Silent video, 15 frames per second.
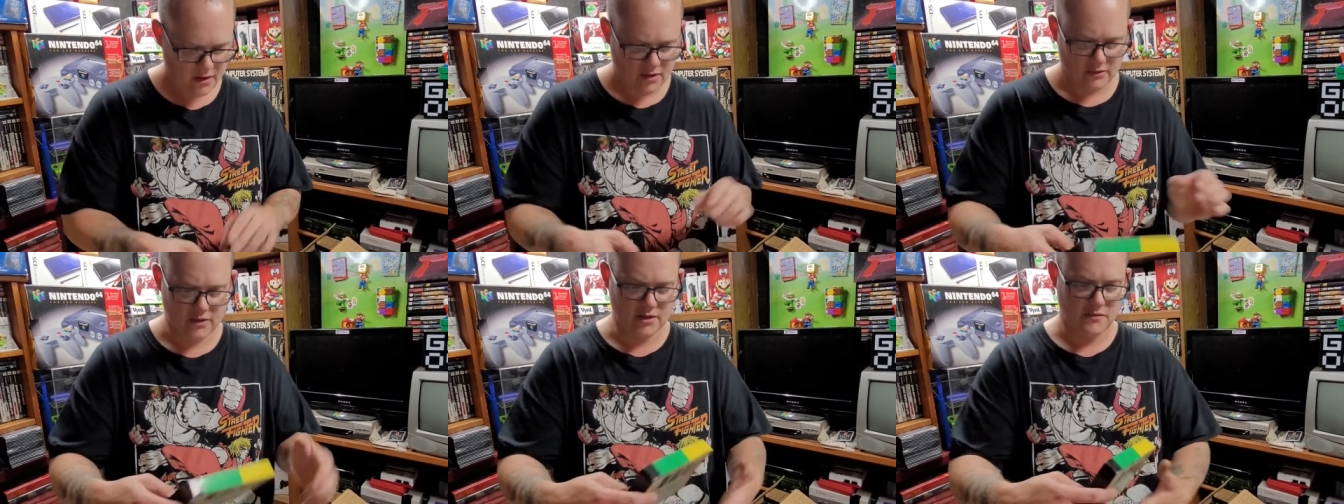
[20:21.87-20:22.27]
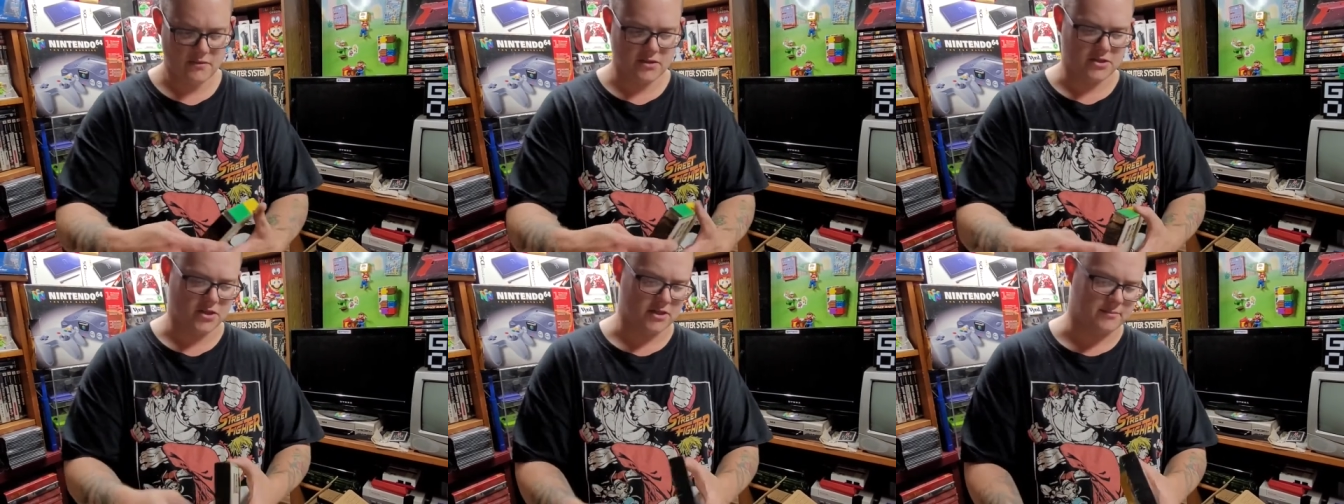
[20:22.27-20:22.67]
This one
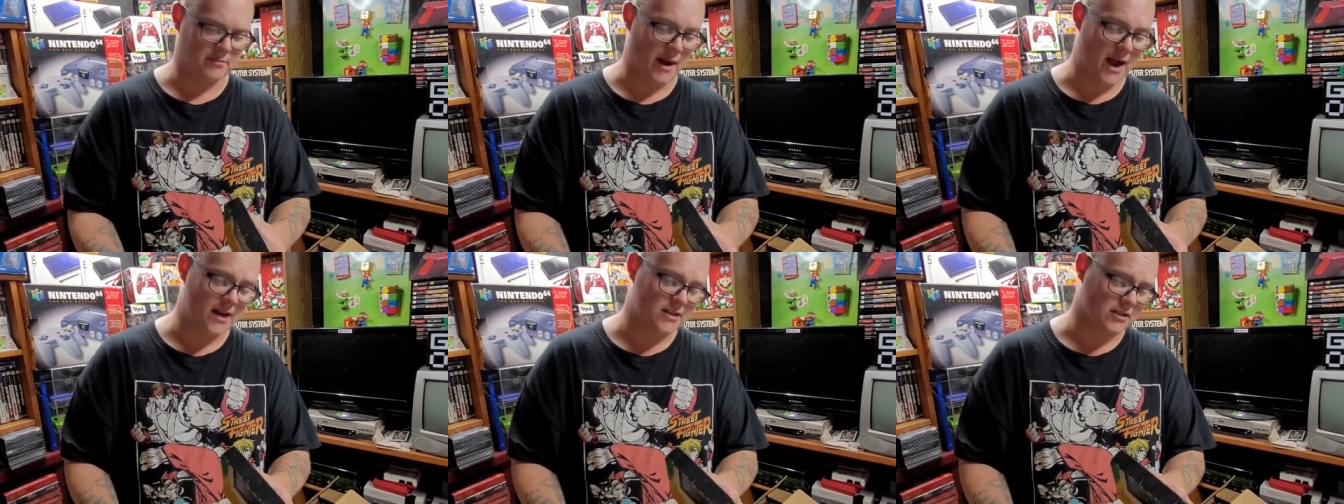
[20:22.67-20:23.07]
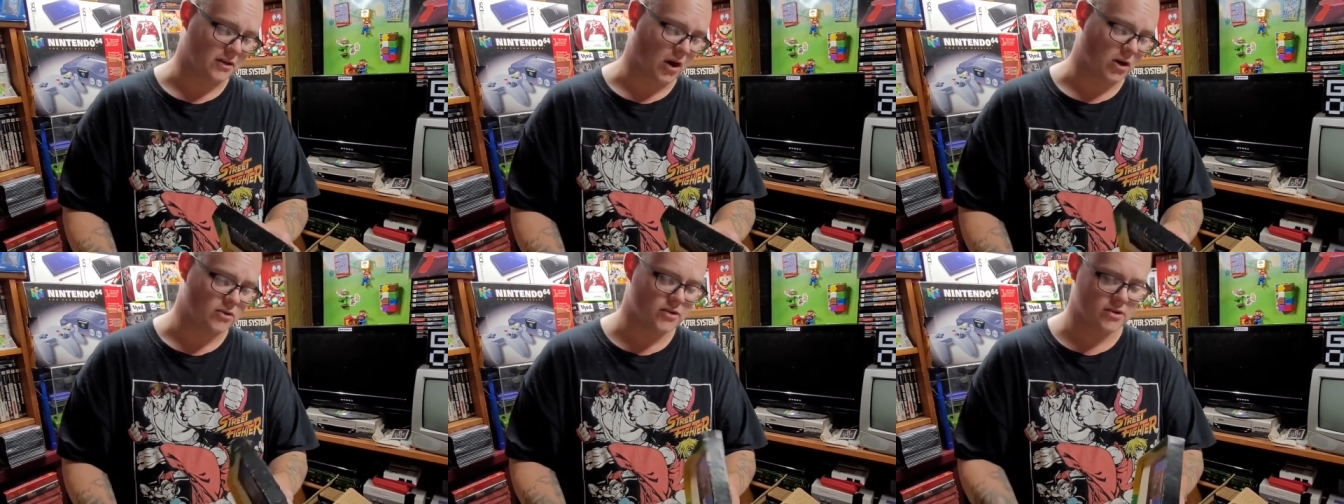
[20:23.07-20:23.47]
is just box and
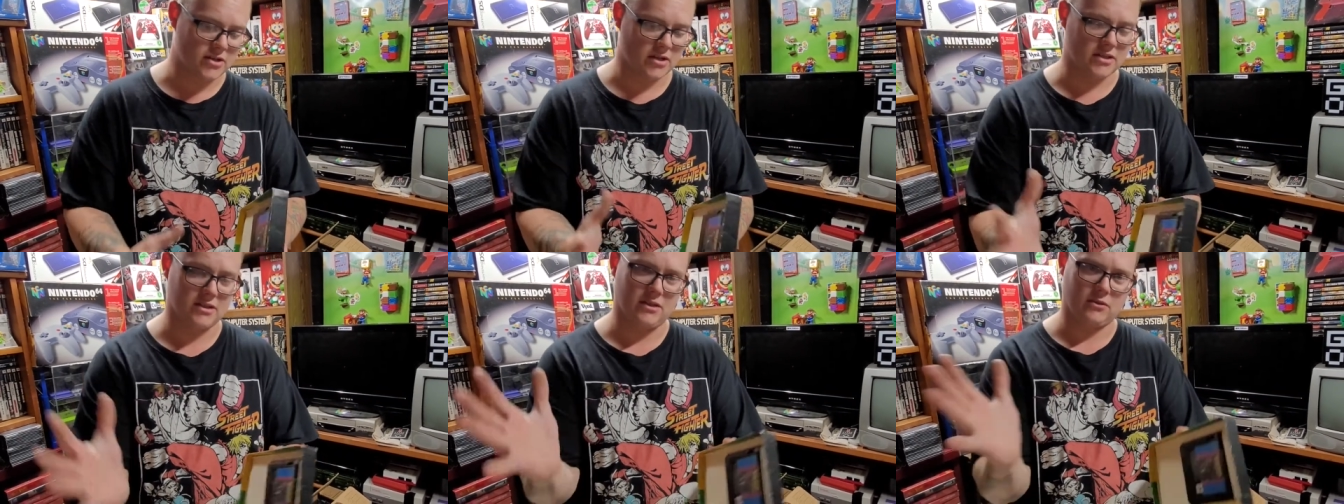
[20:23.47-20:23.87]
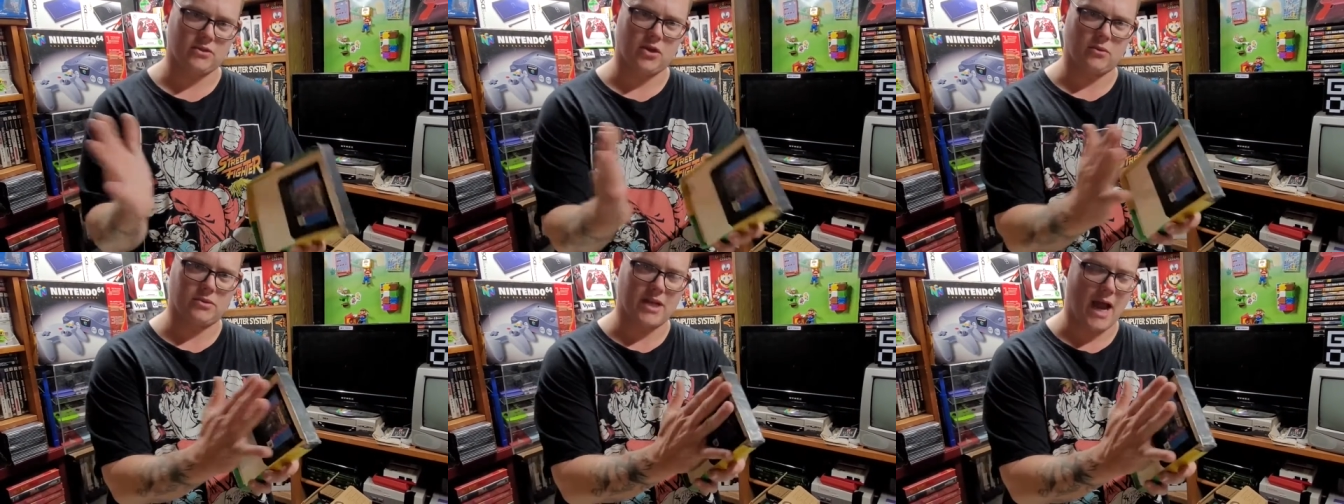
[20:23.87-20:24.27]
cartridge. Just, there's
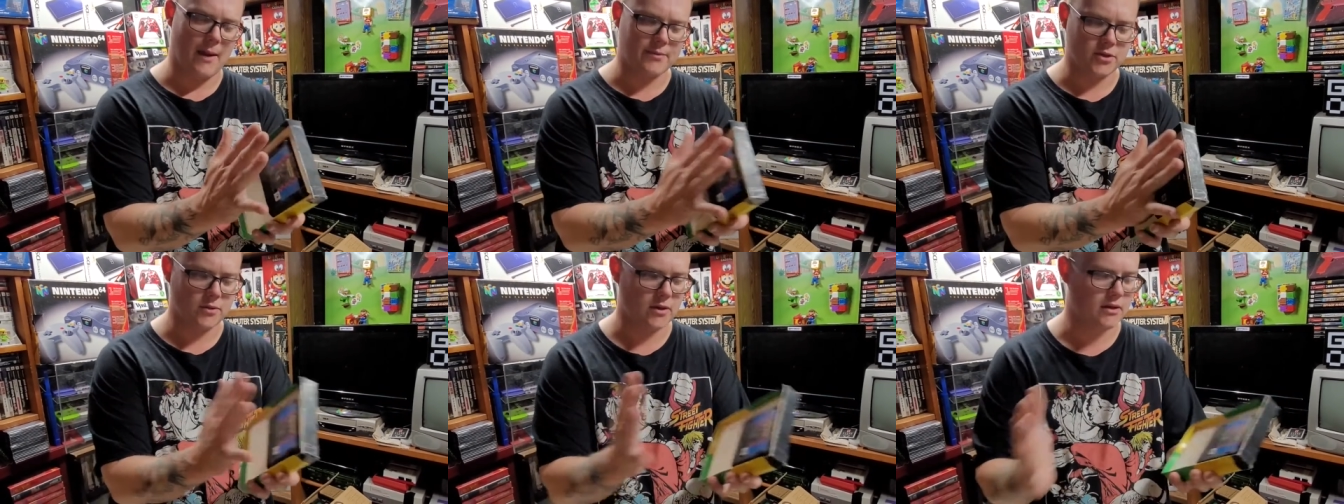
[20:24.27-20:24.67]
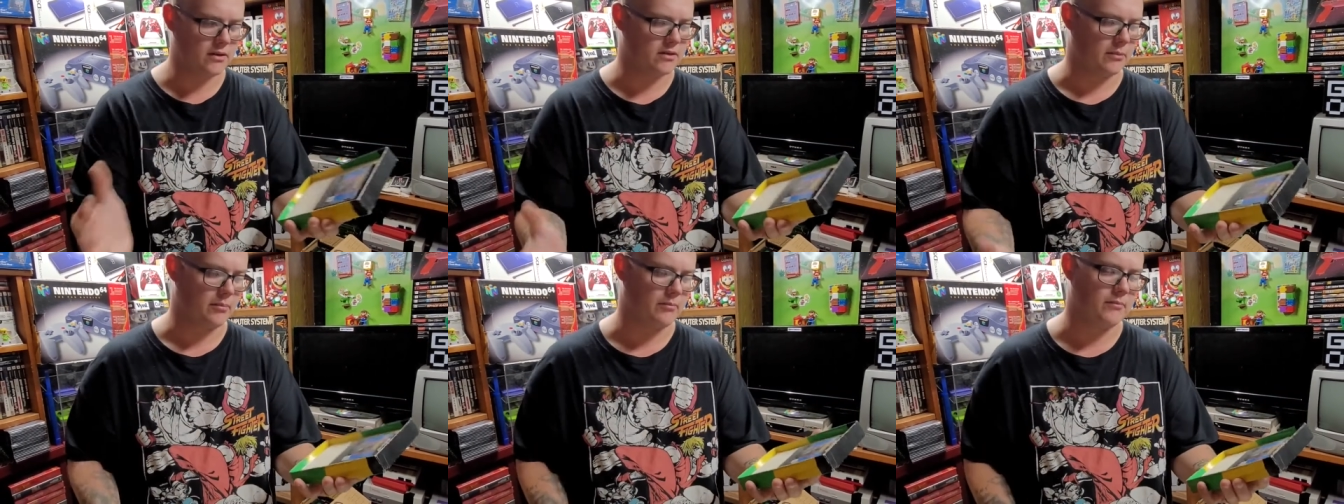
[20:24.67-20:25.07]
no top to it.
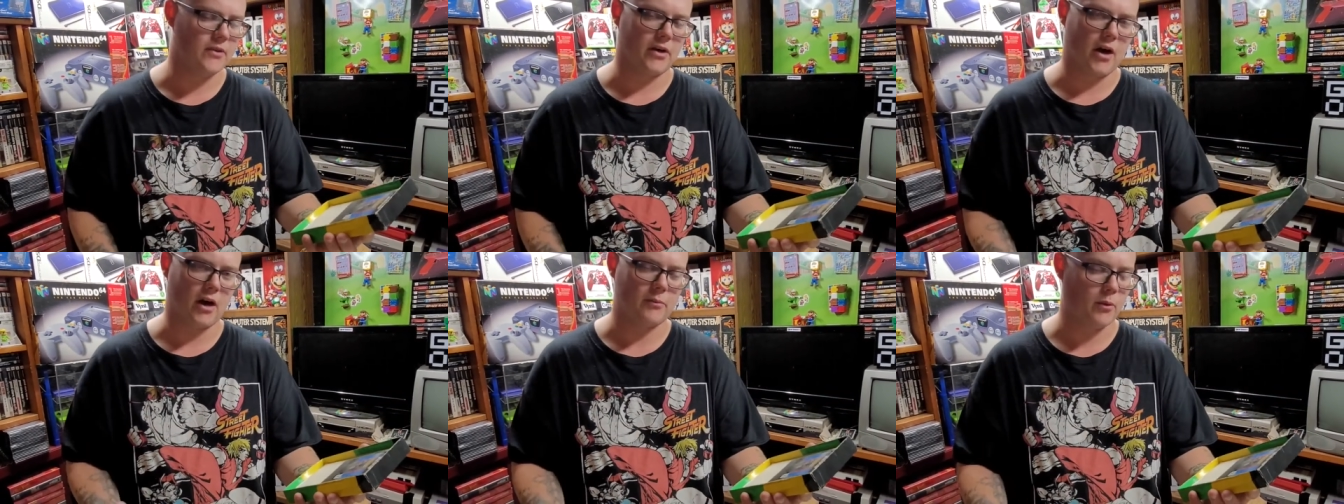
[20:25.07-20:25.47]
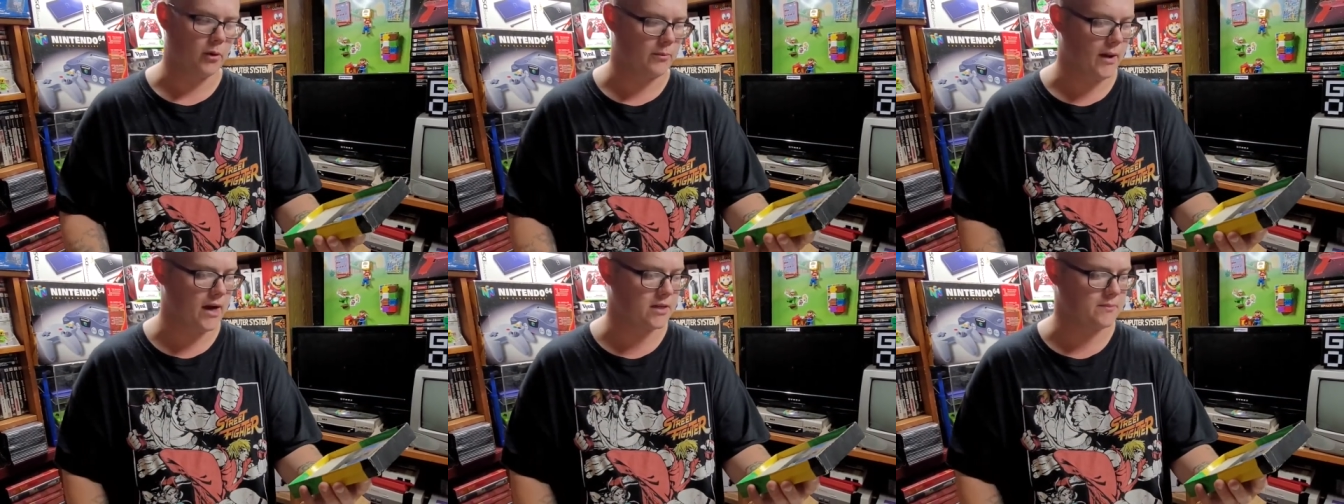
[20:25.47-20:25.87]
It's a, the cardboard
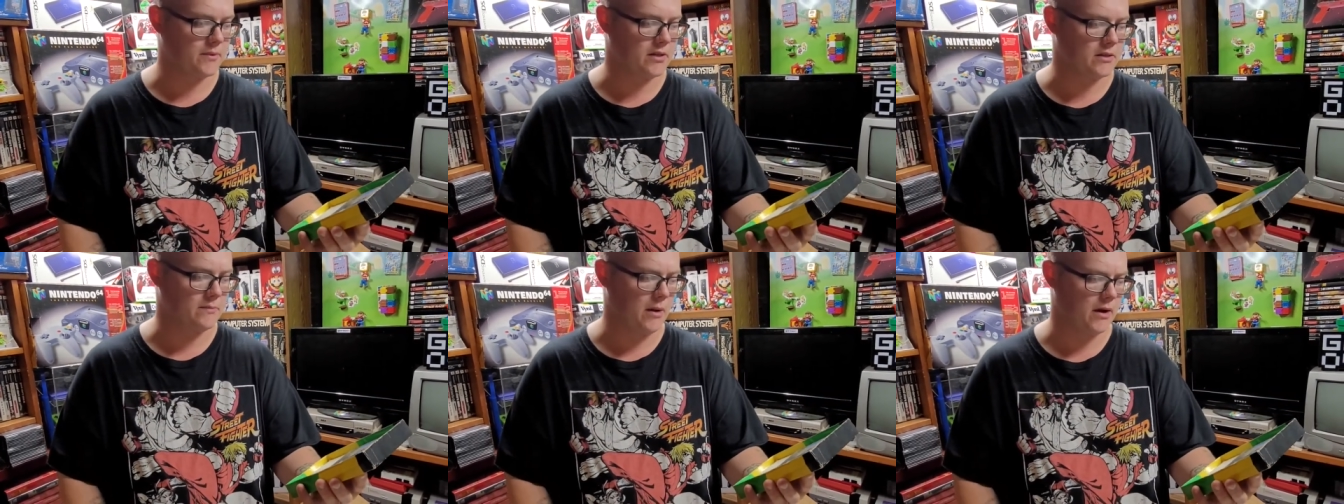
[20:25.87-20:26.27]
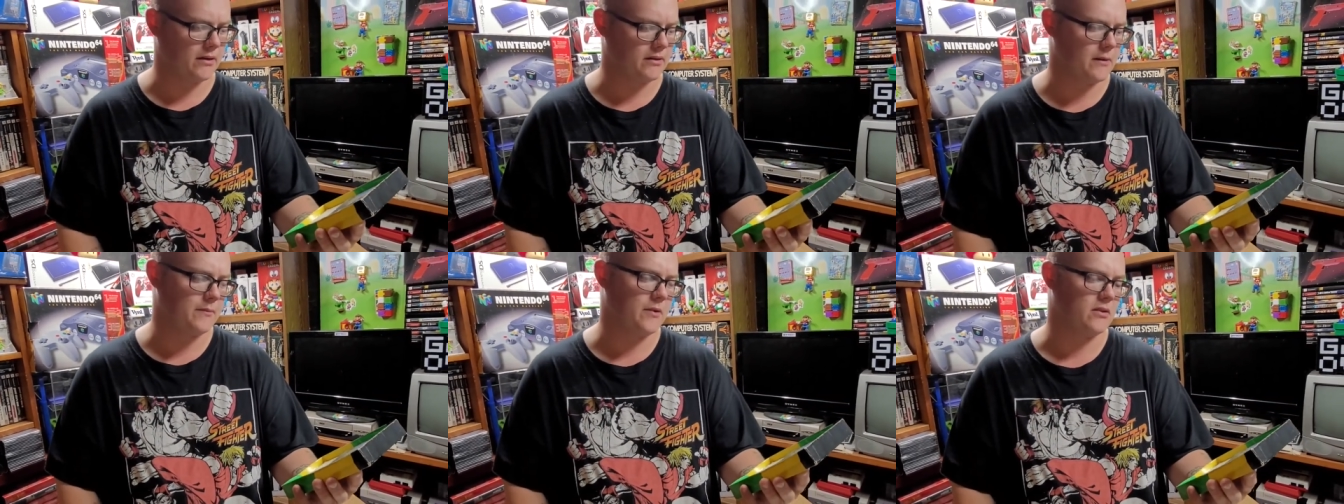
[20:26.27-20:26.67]
box, but it's Mike
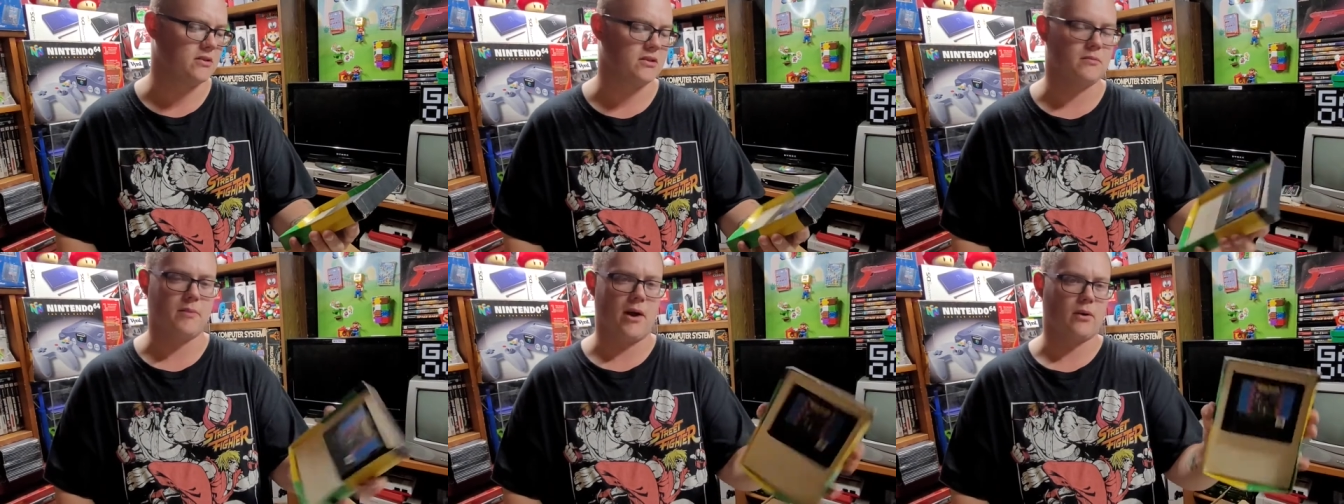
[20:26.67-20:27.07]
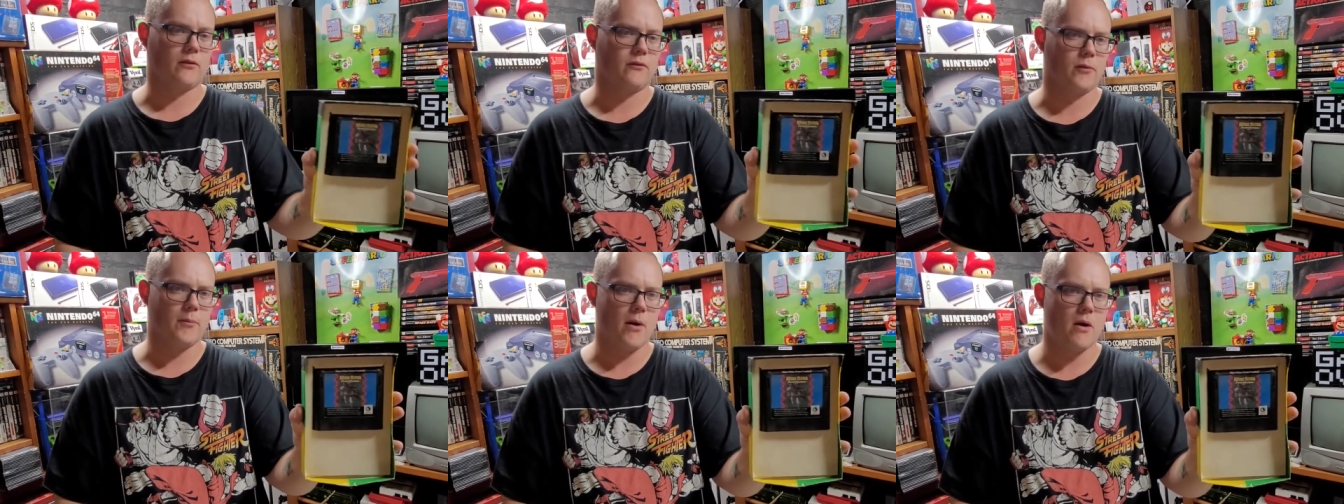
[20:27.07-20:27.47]
Ditka's Power
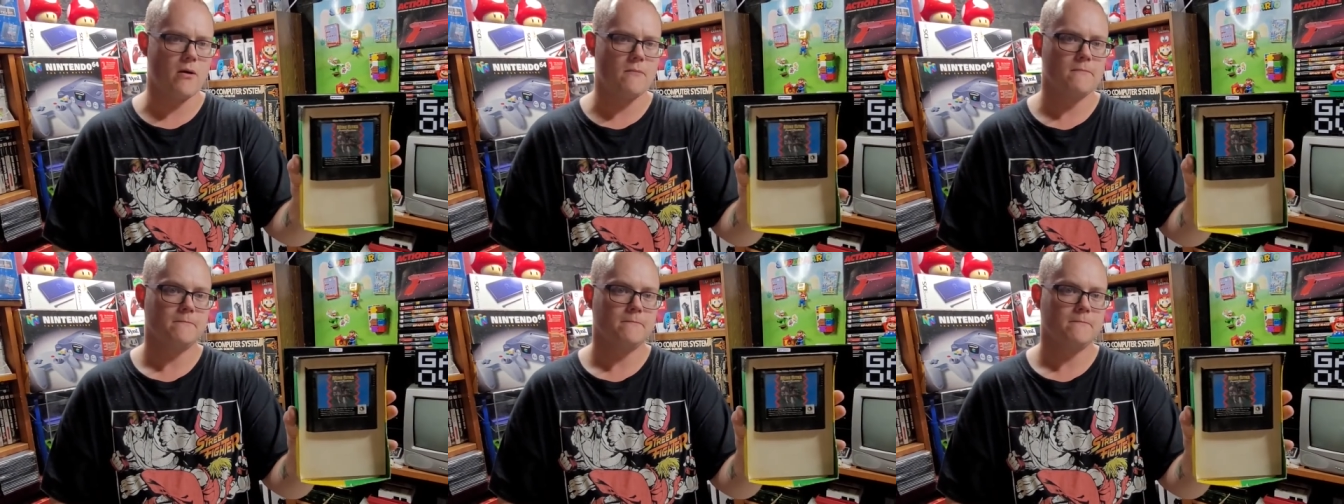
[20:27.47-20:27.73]
Football.